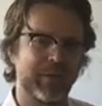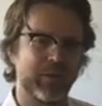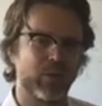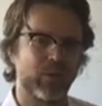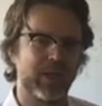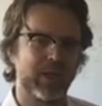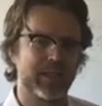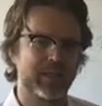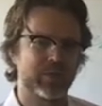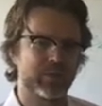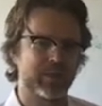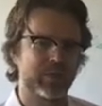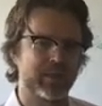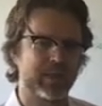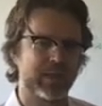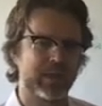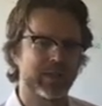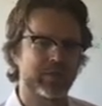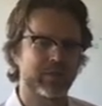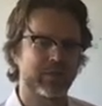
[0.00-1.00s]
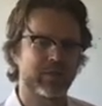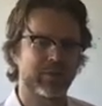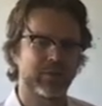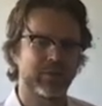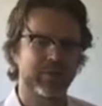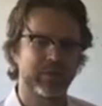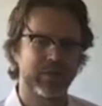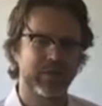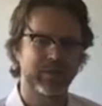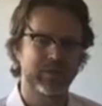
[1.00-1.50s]
ways to international
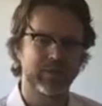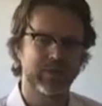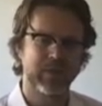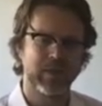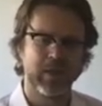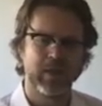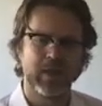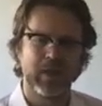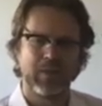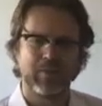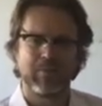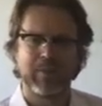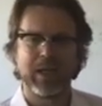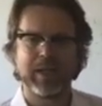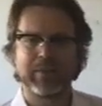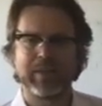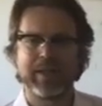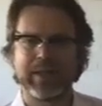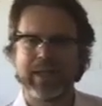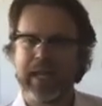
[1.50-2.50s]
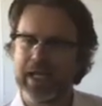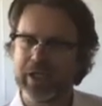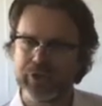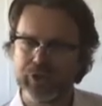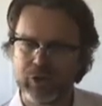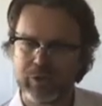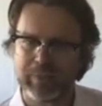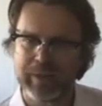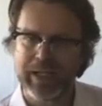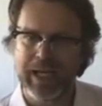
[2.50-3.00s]
criminal justice, maybe that
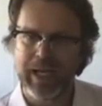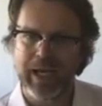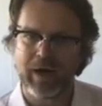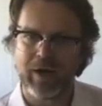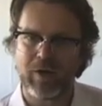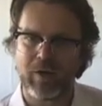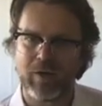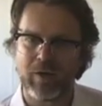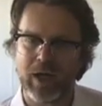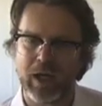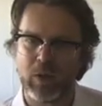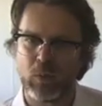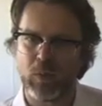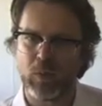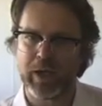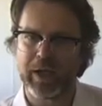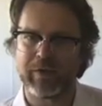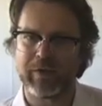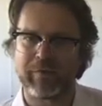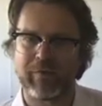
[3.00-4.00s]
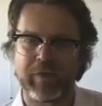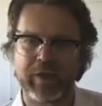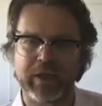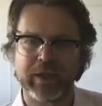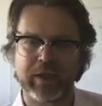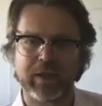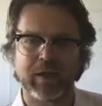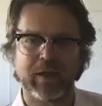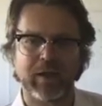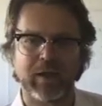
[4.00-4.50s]
should be our way of
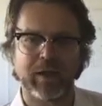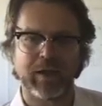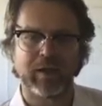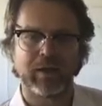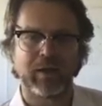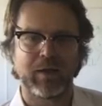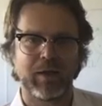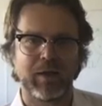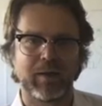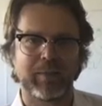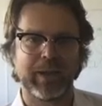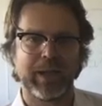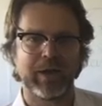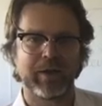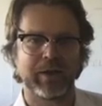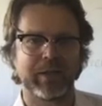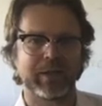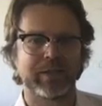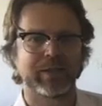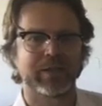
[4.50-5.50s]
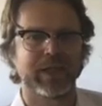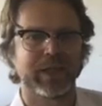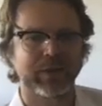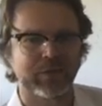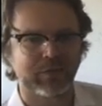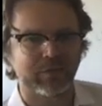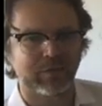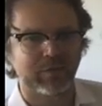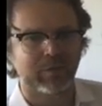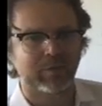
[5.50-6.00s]
thinking about
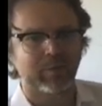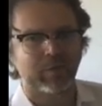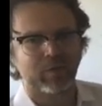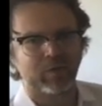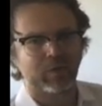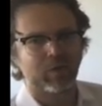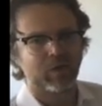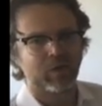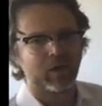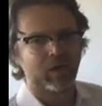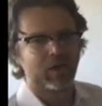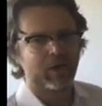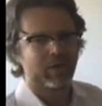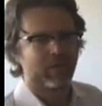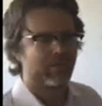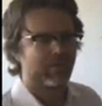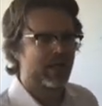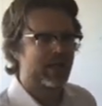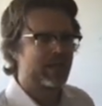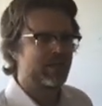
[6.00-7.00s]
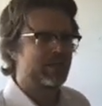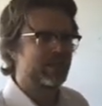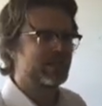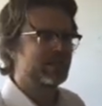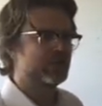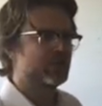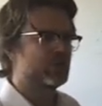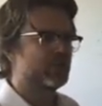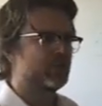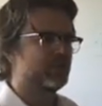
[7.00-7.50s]
international criminal law. Maybe
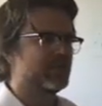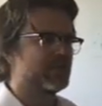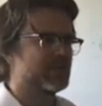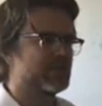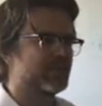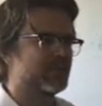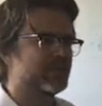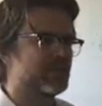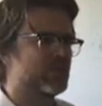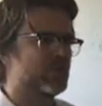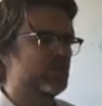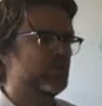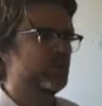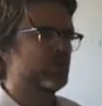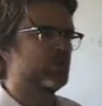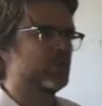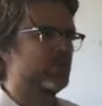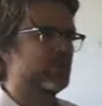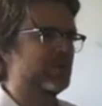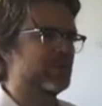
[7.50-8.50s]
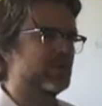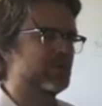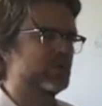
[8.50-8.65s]
it should be subsumed within